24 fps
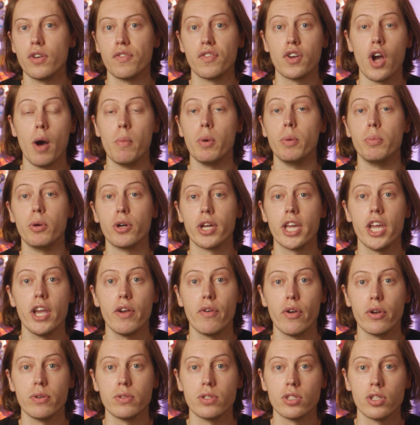comic book
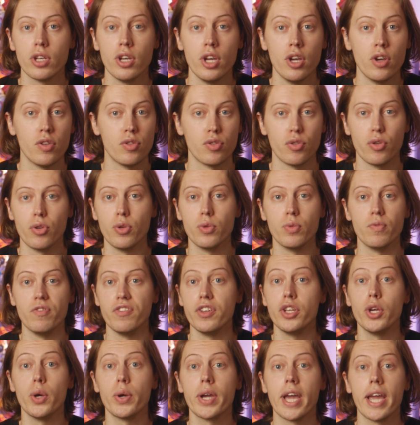heroes, through
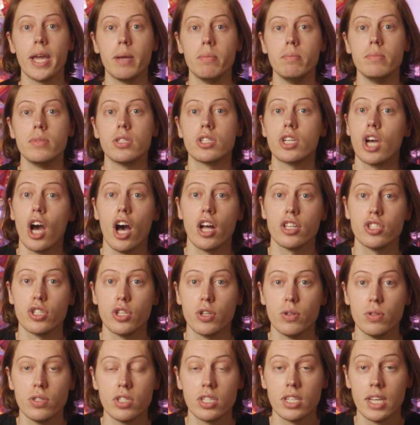video games,
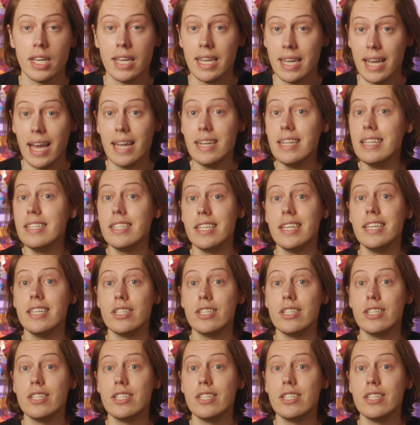cartoons, and indeed